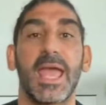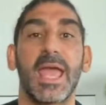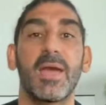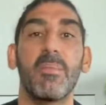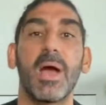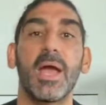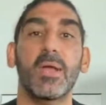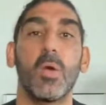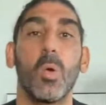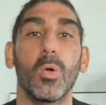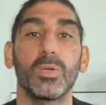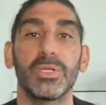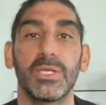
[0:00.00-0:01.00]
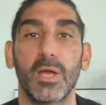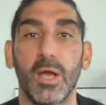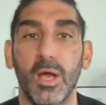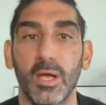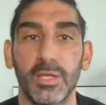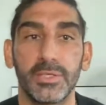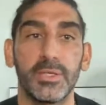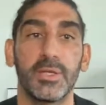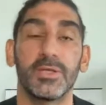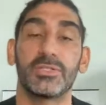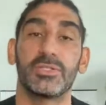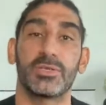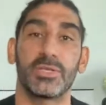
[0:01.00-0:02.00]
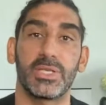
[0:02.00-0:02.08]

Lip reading: am I holding on to